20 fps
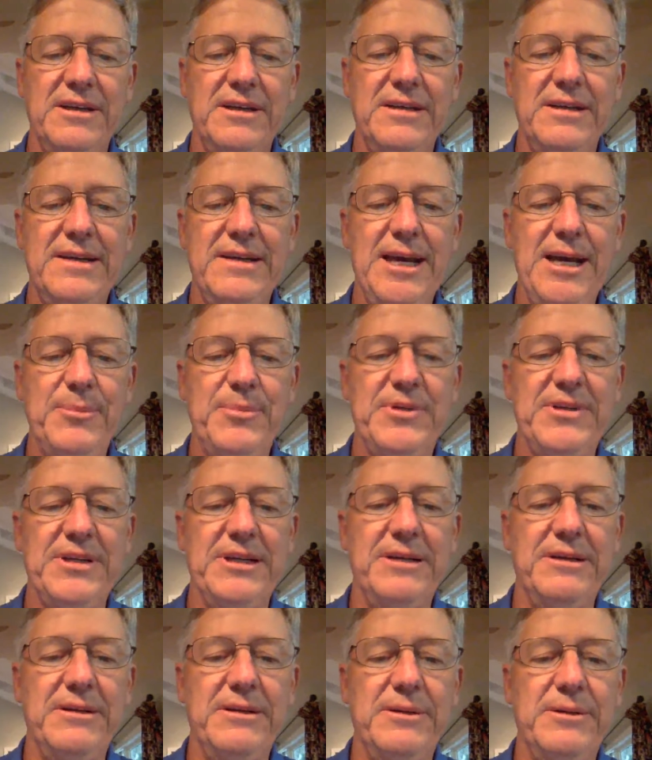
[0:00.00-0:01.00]
kept
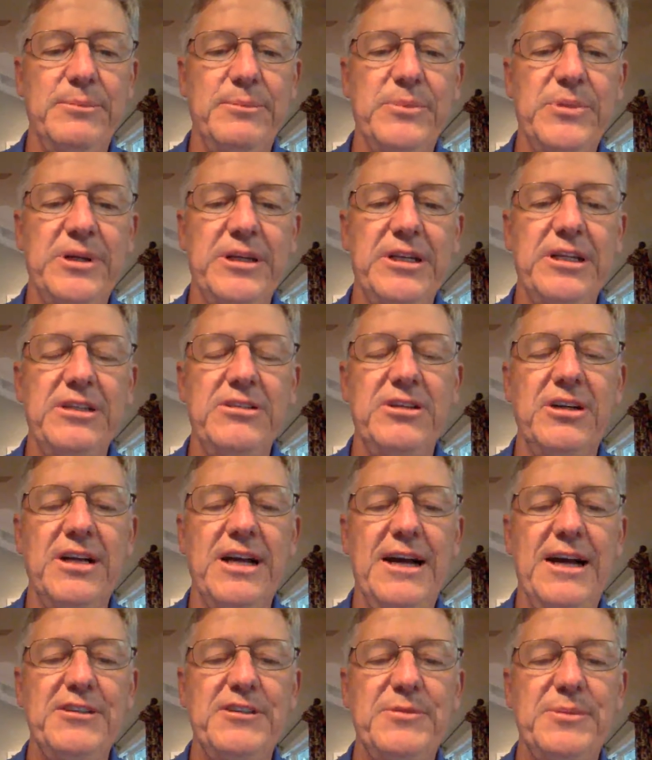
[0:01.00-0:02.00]
an injured
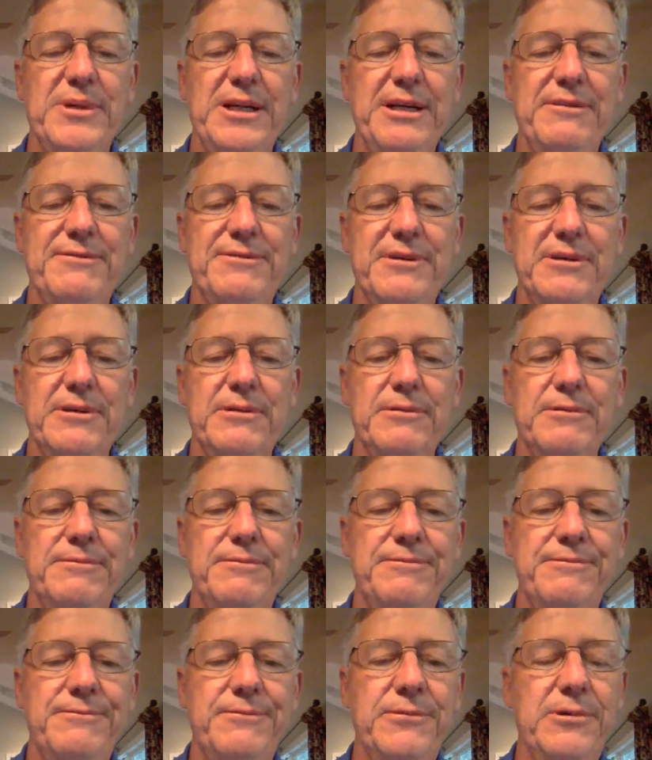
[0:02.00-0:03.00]
osprey for
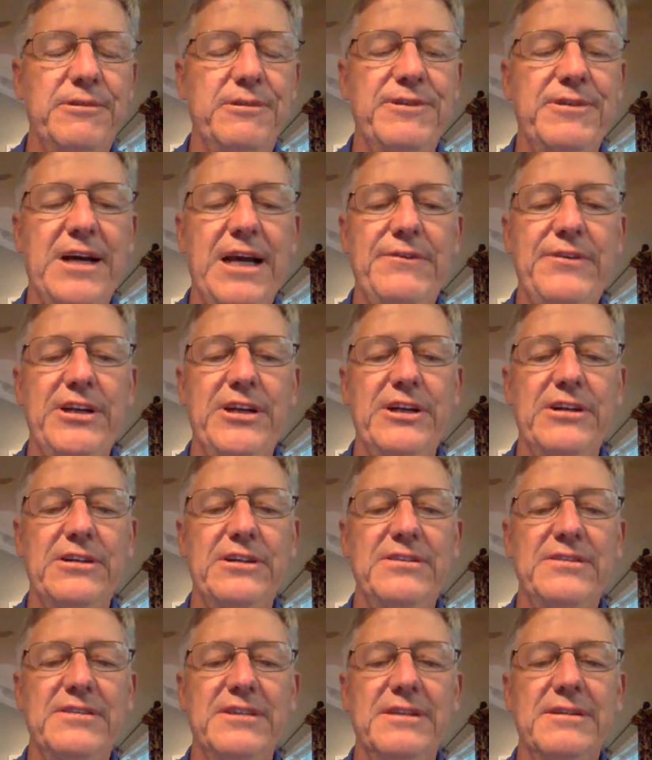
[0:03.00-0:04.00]
4 or 5
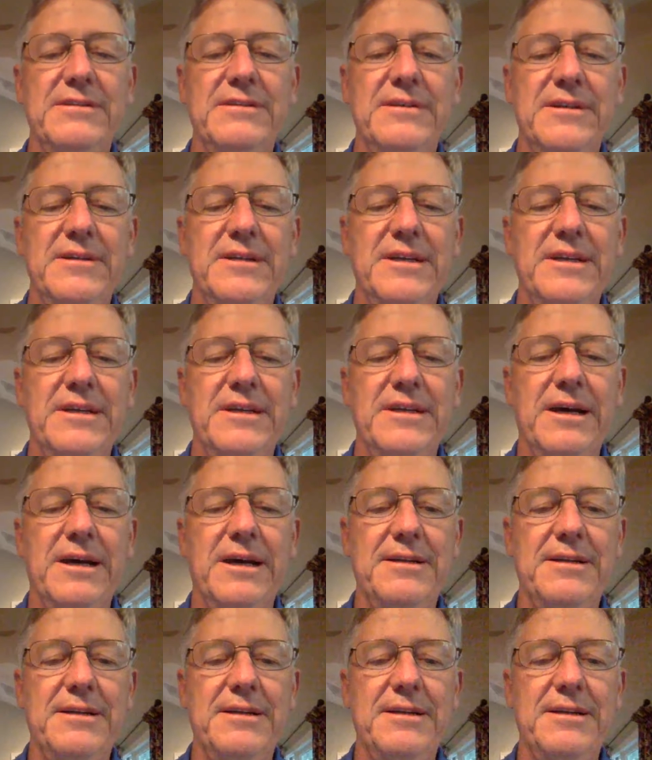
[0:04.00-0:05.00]
years and
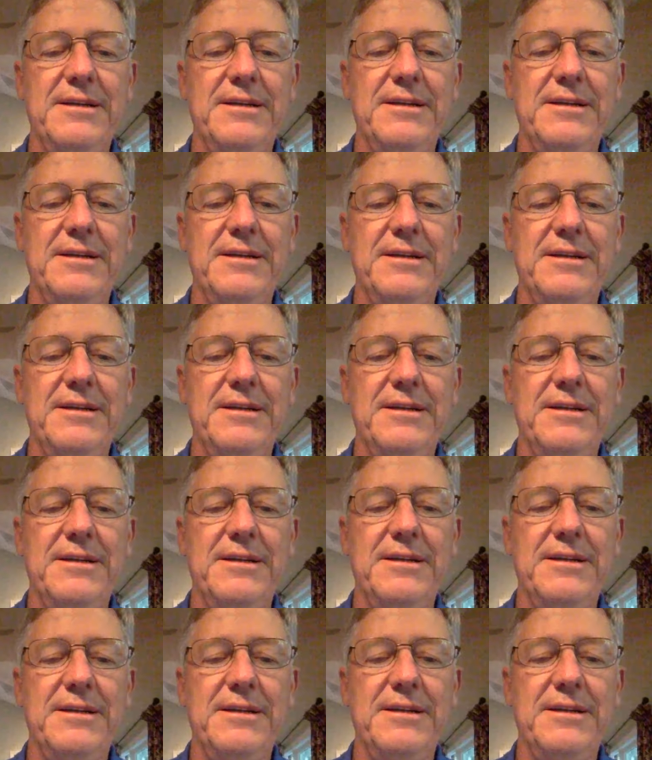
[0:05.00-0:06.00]
did a lot of good
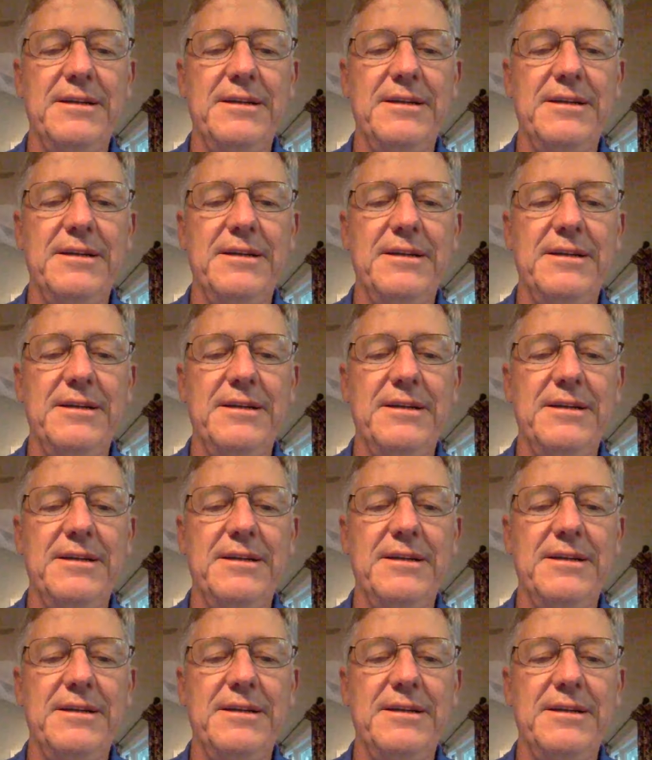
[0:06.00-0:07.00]
educational work with it.
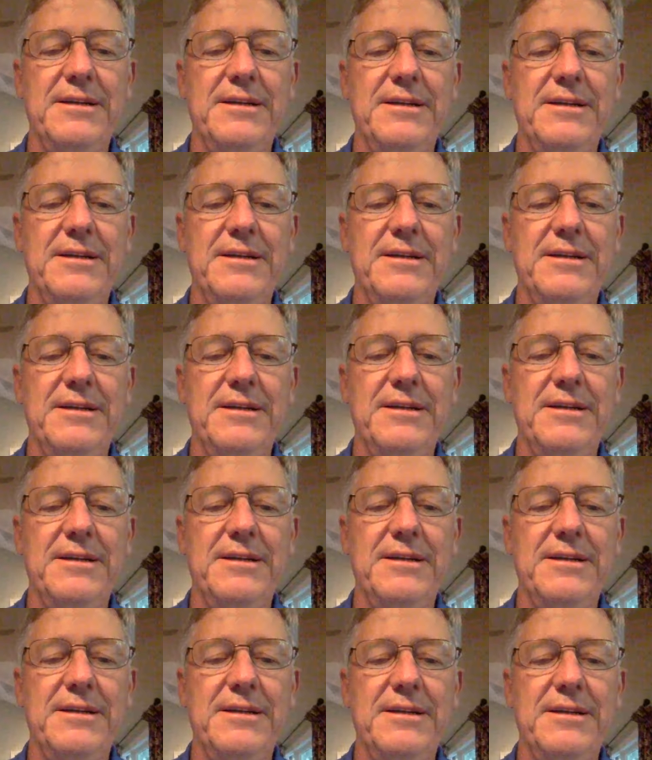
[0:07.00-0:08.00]

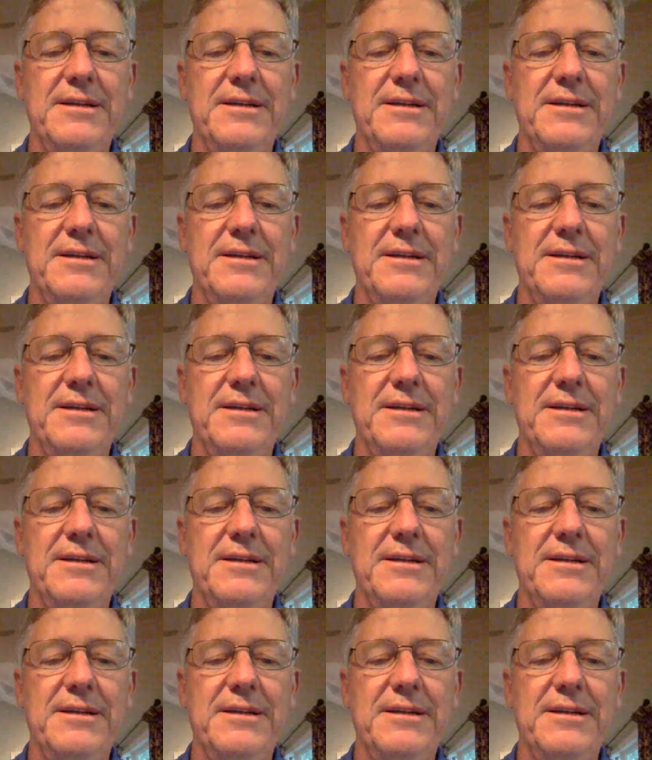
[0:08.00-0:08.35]
As for